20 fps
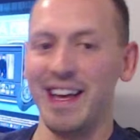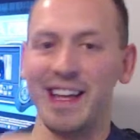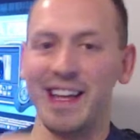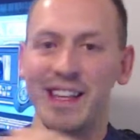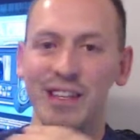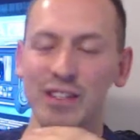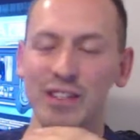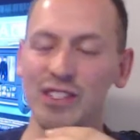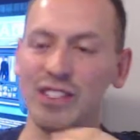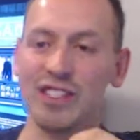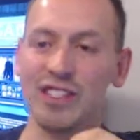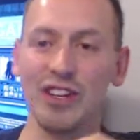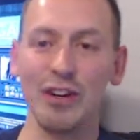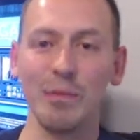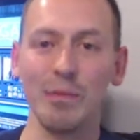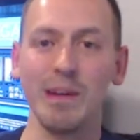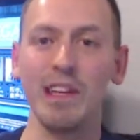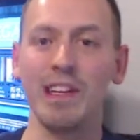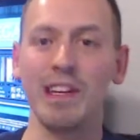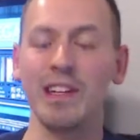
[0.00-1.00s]
there's so
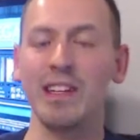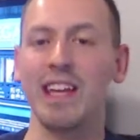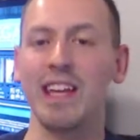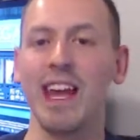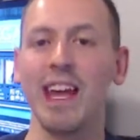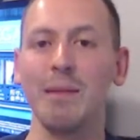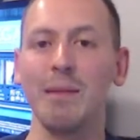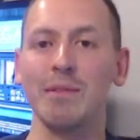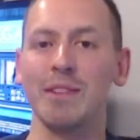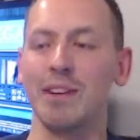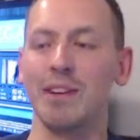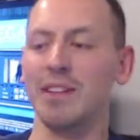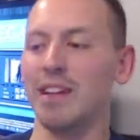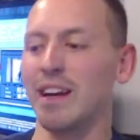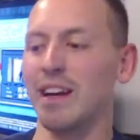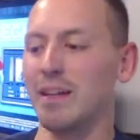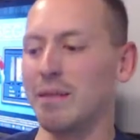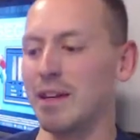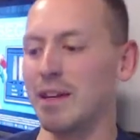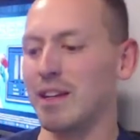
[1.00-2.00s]
many good games on
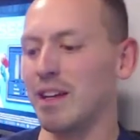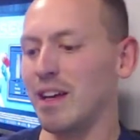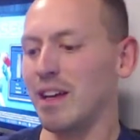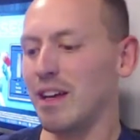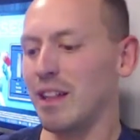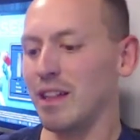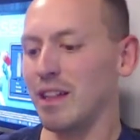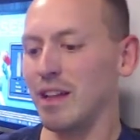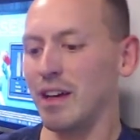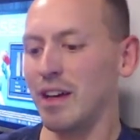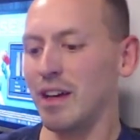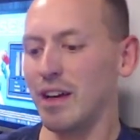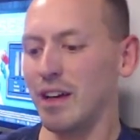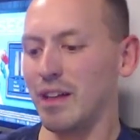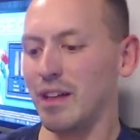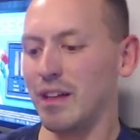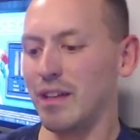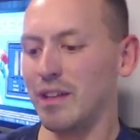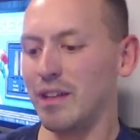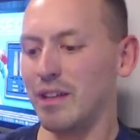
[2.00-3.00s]
there.
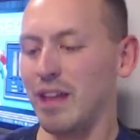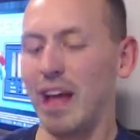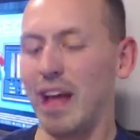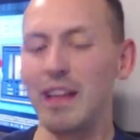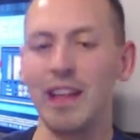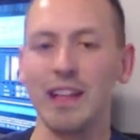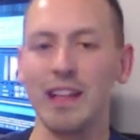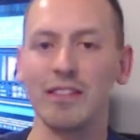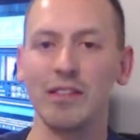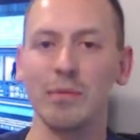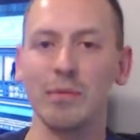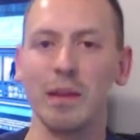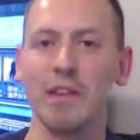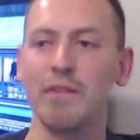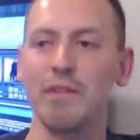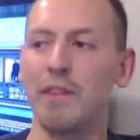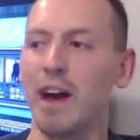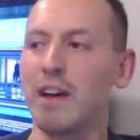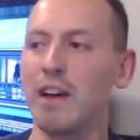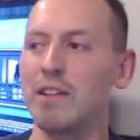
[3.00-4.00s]
Not so many
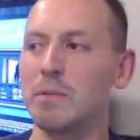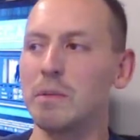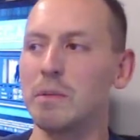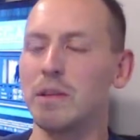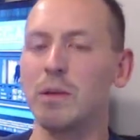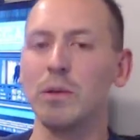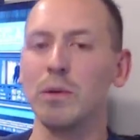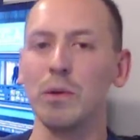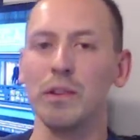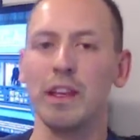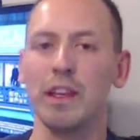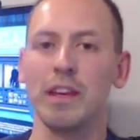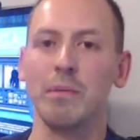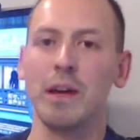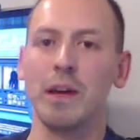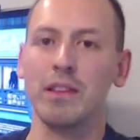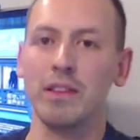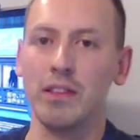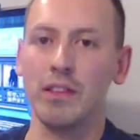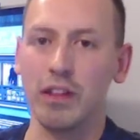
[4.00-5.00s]
fighters, but the cool thing
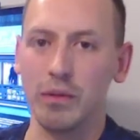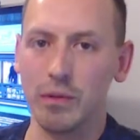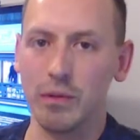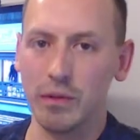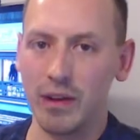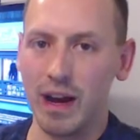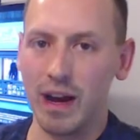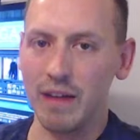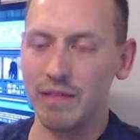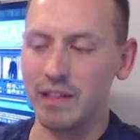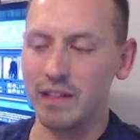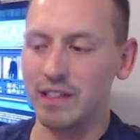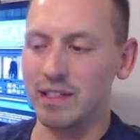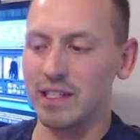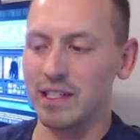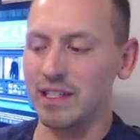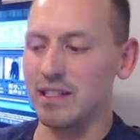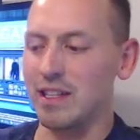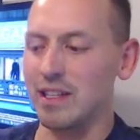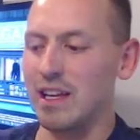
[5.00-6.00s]
about the TurboGrafx
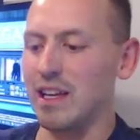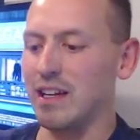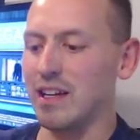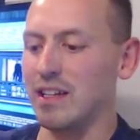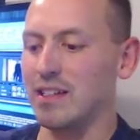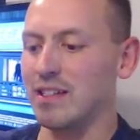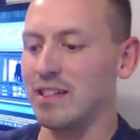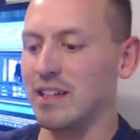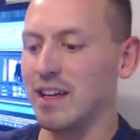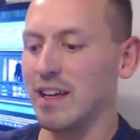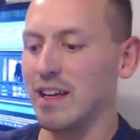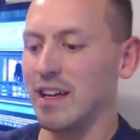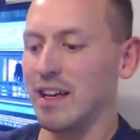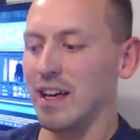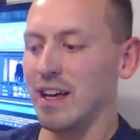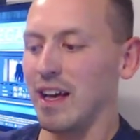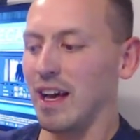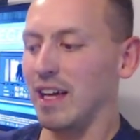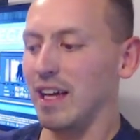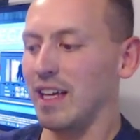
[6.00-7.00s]
16 is
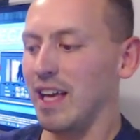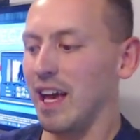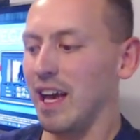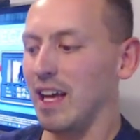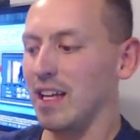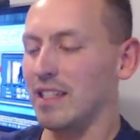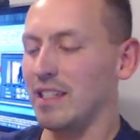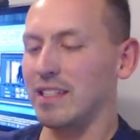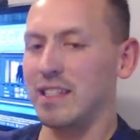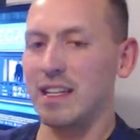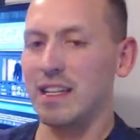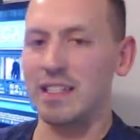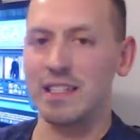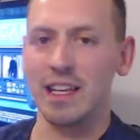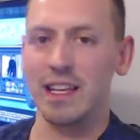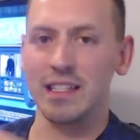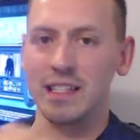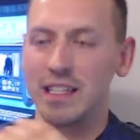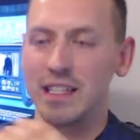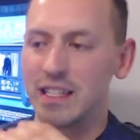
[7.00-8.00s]
again,
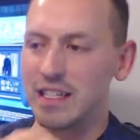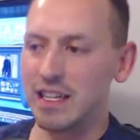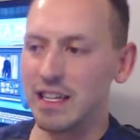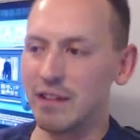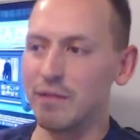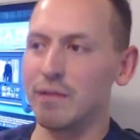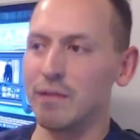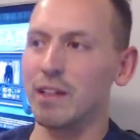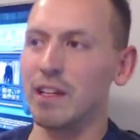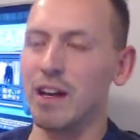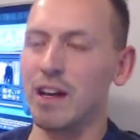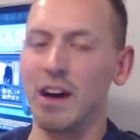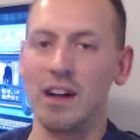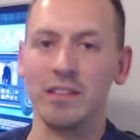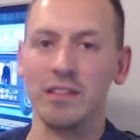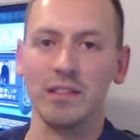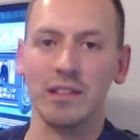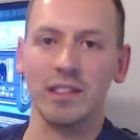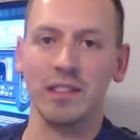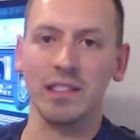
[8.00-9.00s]
it's a different
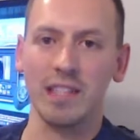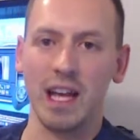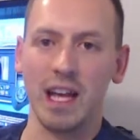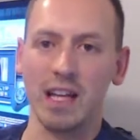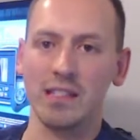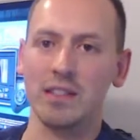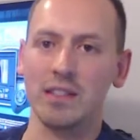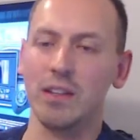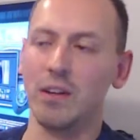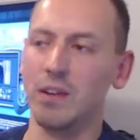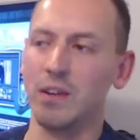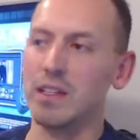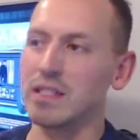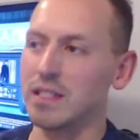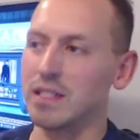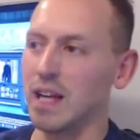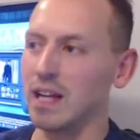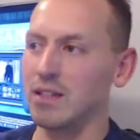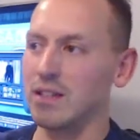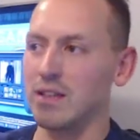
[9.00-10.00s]
console. It stands alone. It's
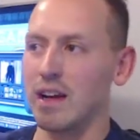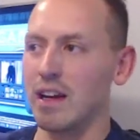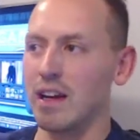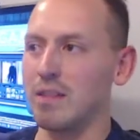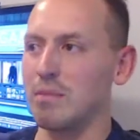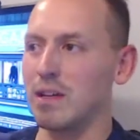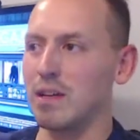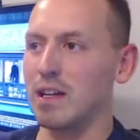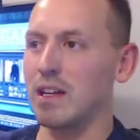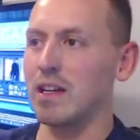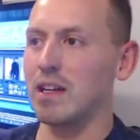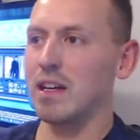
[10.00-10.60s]
not trying to be,